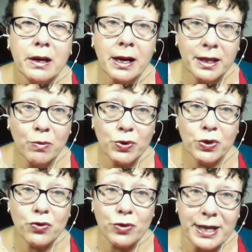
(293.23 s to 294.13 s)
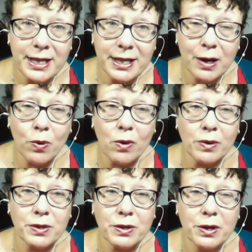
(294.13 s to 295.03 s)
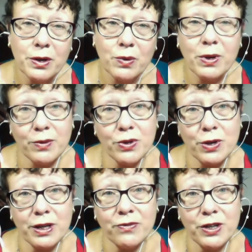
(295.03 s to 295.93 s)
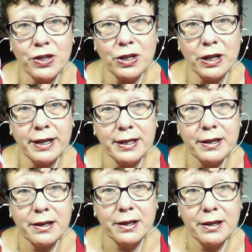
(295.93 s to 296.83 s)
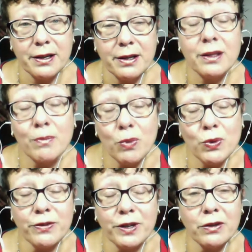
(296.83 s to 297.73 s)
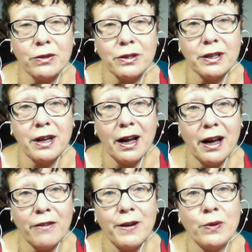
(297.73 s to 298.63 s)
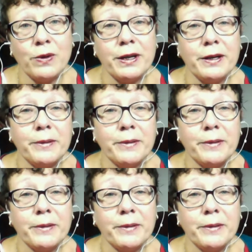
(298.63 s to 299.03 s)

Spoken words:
And the more stressed I was when I was trying to visualize, the more difficult I found it.